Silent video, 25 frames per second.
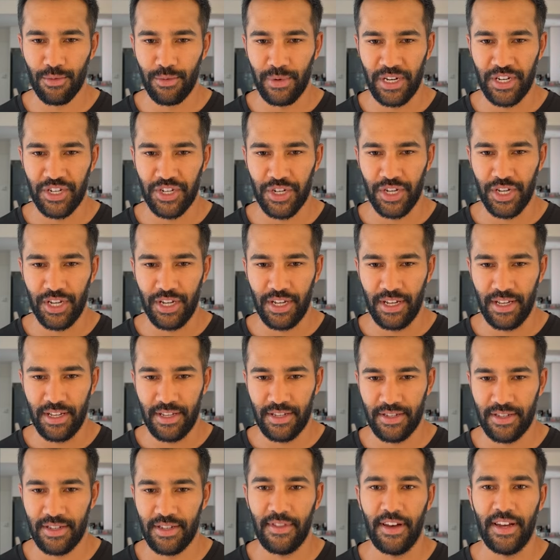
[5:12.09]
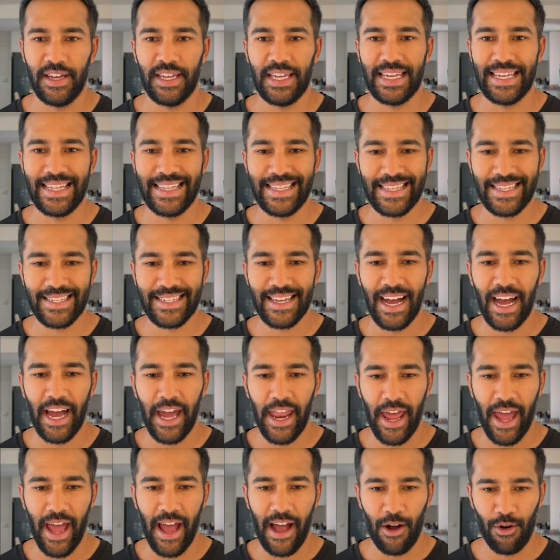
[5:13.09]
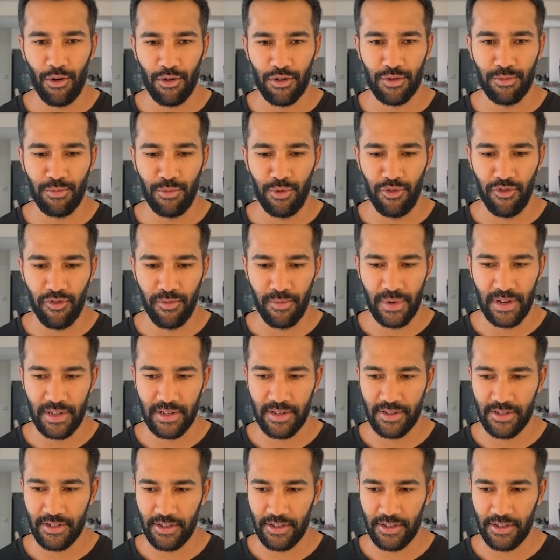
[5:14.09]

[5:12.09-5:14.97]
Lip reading: which is the inside out movement.